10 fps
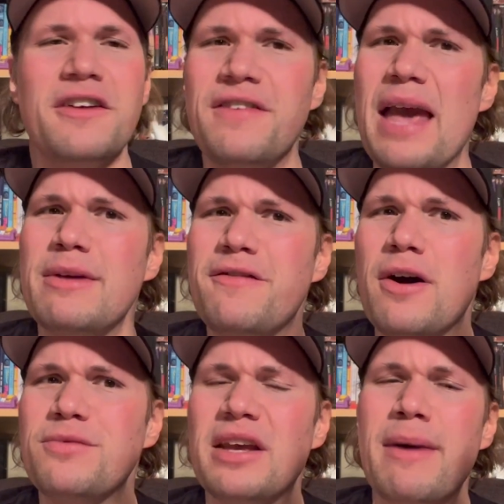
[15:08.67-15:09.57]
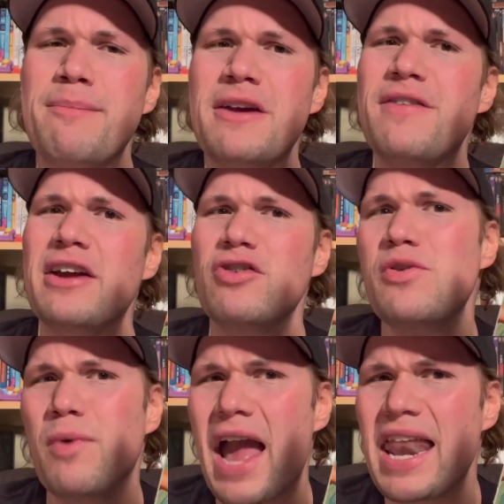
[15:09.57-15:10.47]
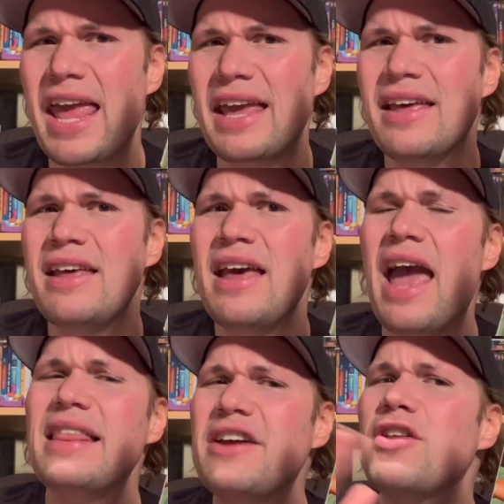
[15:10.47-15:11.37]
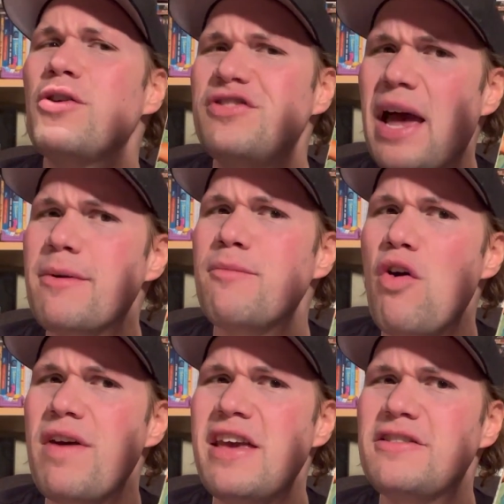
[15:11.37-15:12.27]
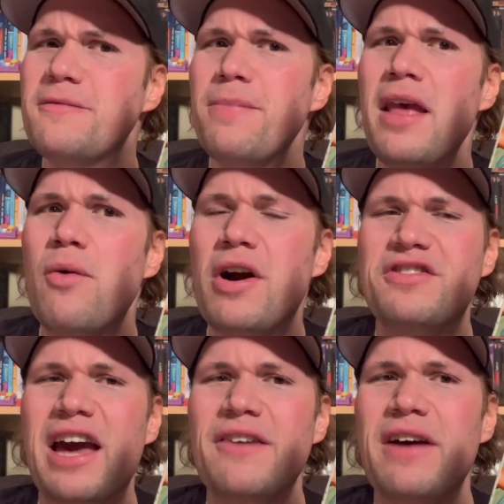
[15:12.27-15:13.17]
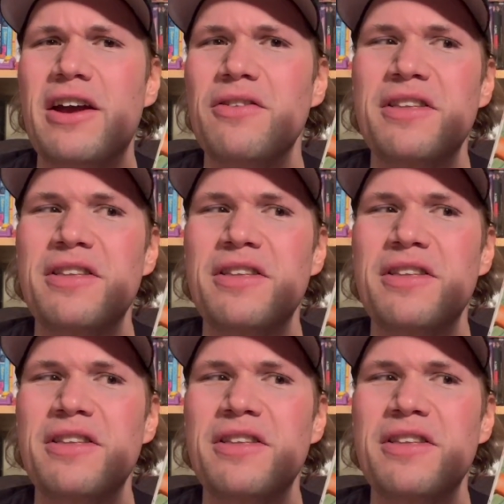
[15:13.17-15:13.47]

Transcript: family films, like My Big Fat Greek Wedding and, like, those type of movies where it's kind of, like,